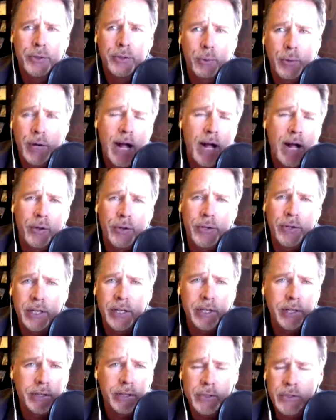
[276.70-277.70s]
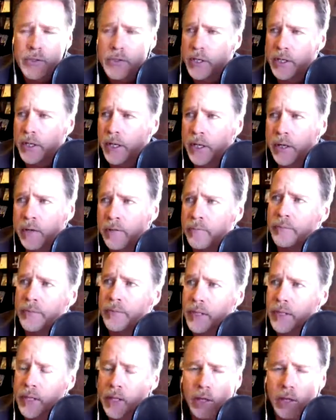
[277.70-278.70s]
But the reality is,
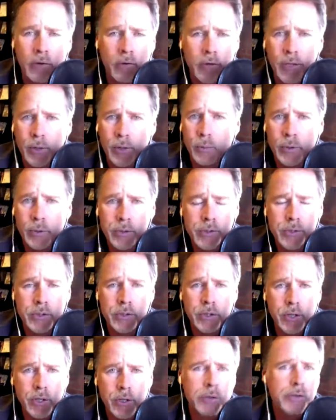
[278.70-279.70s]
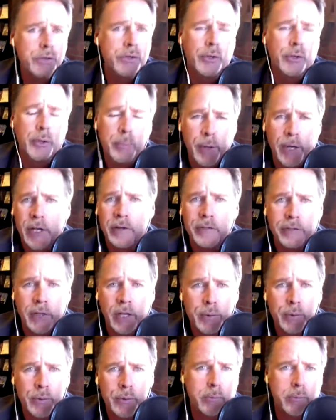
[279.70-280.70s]
it was hugely painful.
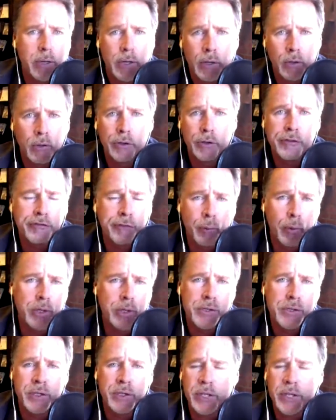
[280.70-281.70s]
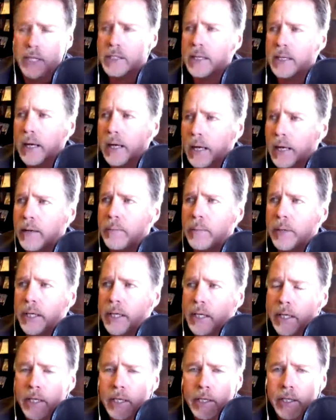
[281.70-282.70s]
I was in my early 40s at that time.
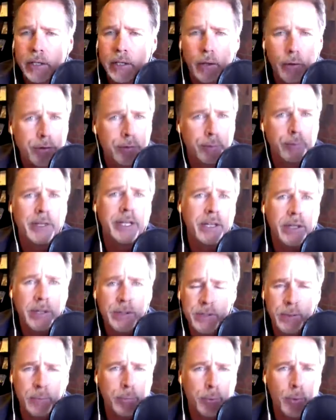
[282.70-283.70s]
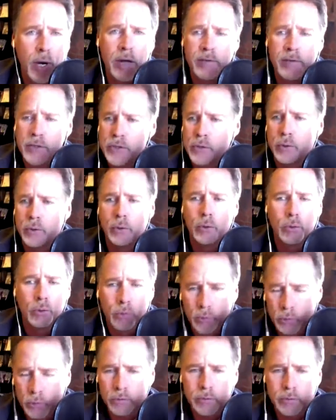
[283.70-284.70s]
3 kids in private
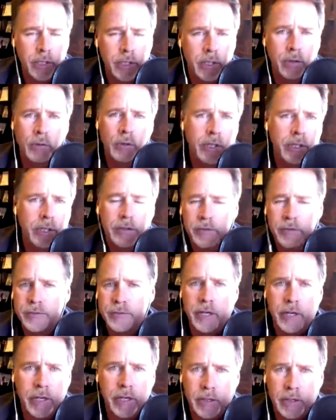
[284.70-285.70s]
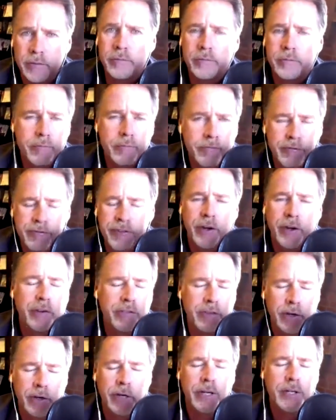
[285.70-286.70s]
school. Lived in a very,
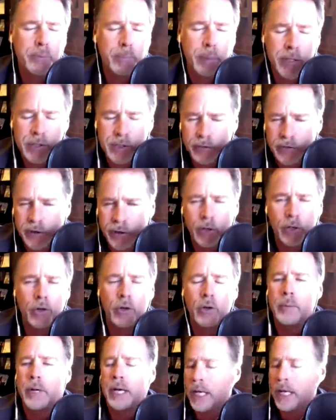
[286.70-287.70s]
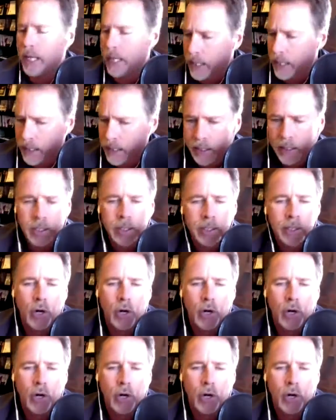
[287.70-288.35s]
very expensive home. I had